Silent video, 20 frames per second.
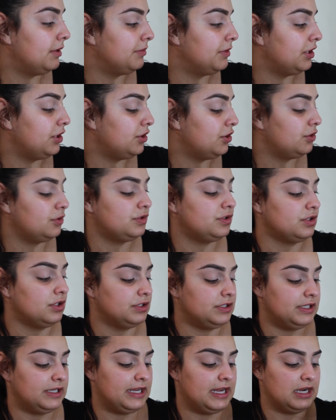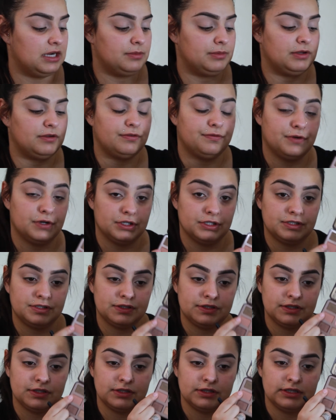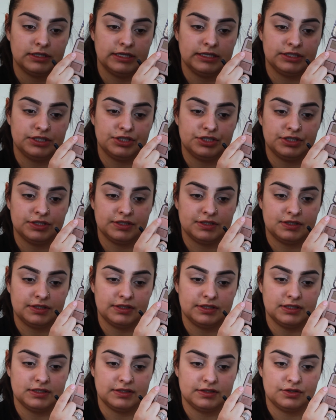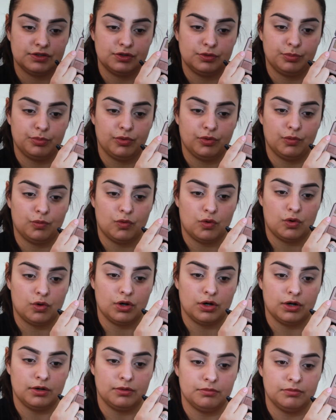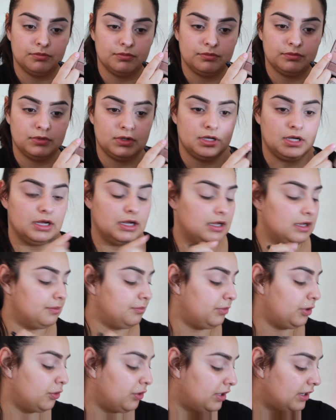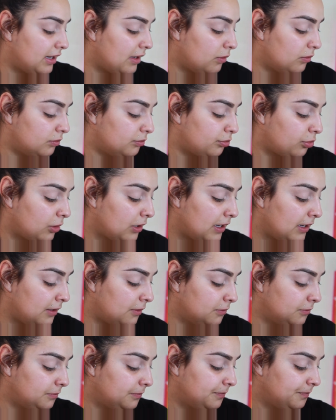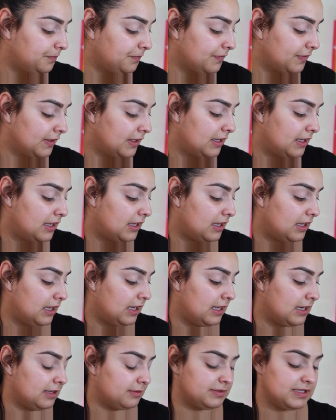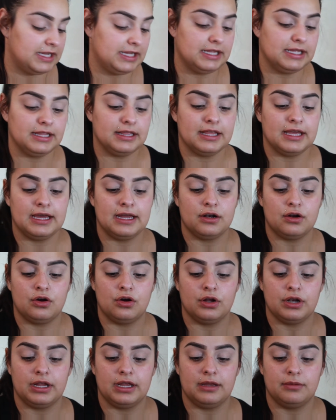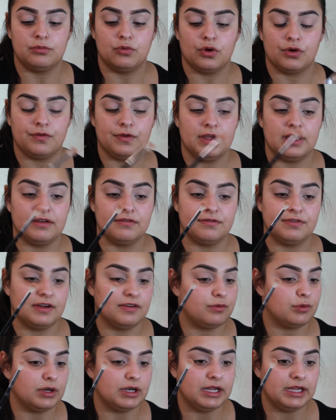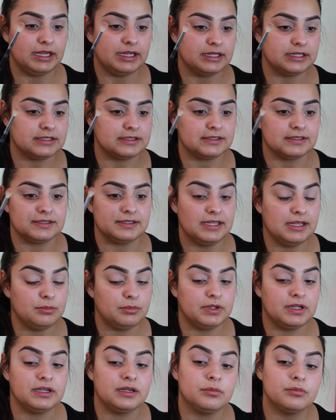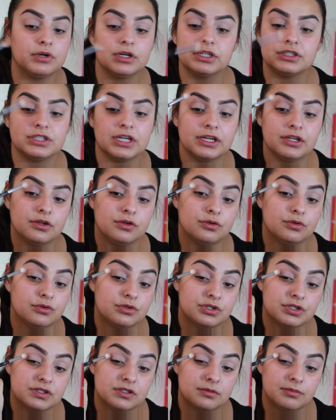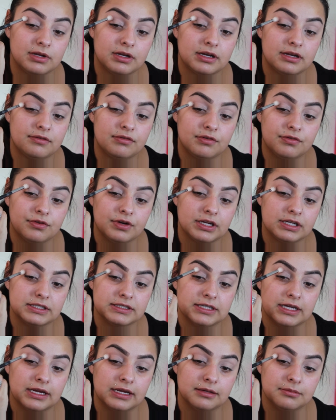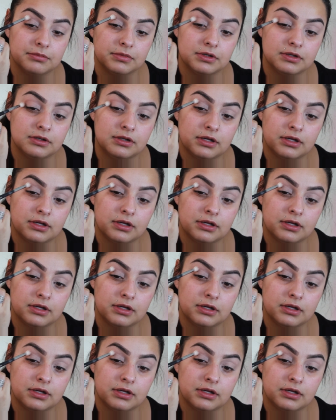going to use Salted Caramel first. It's just this super warm, muted out brown. And I'm taking that on a Morphe M518. It's the same blending brush I use just about every freaking time.